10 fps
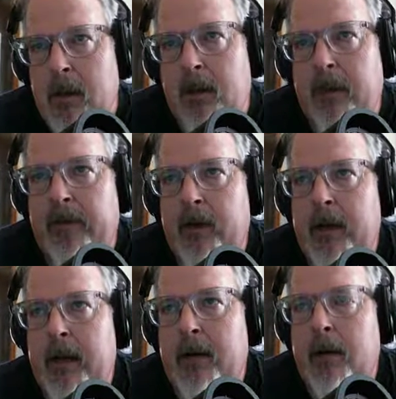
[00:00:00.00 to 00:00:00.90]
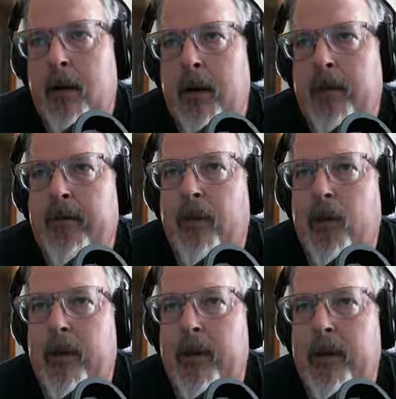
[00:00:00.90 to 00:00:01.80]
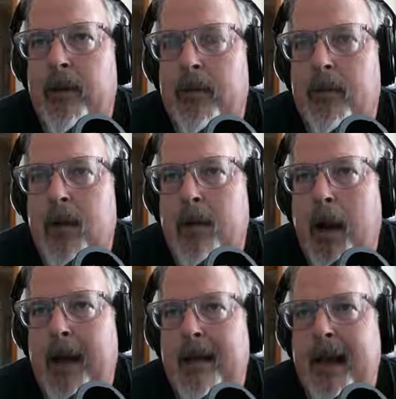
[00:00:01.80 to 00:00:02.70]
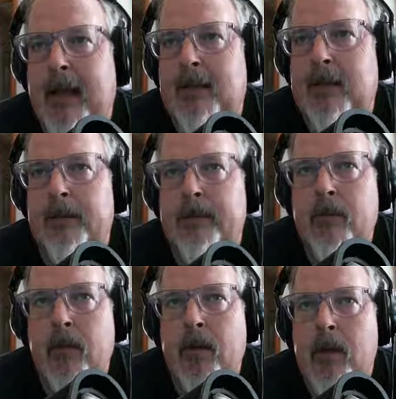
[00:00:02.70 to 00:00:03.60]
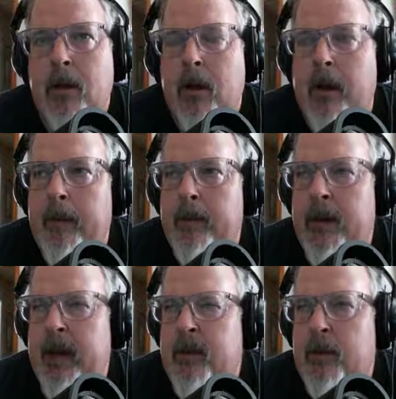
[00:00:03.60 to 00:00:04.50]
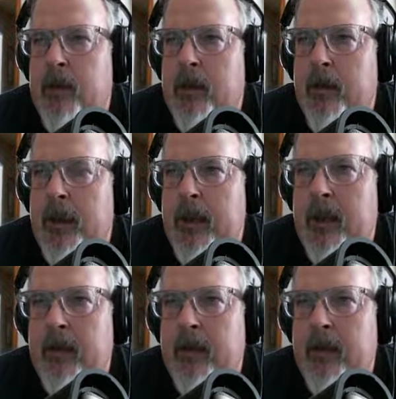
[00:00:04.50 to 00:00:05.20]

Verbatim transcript: the front end card for the the podcast um, that I use at the beginning